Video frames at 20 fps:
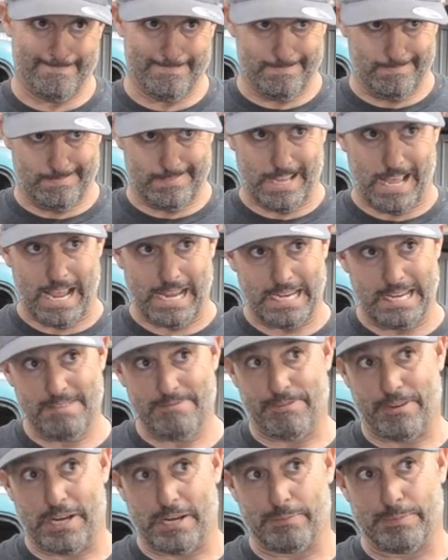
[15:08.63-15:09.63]

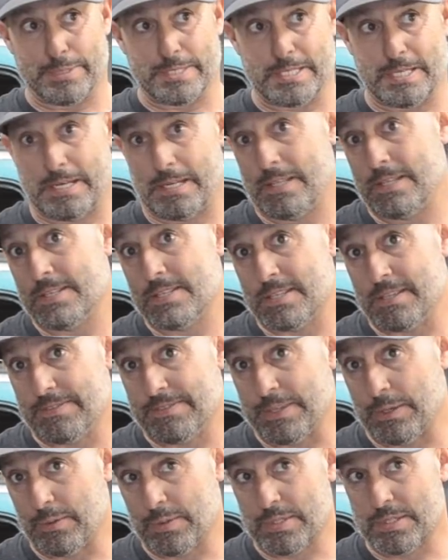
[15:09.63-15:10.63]
95% of the stuff
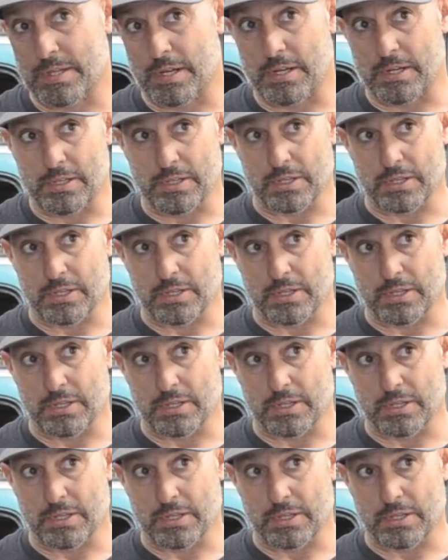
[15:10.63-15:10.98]
that was done on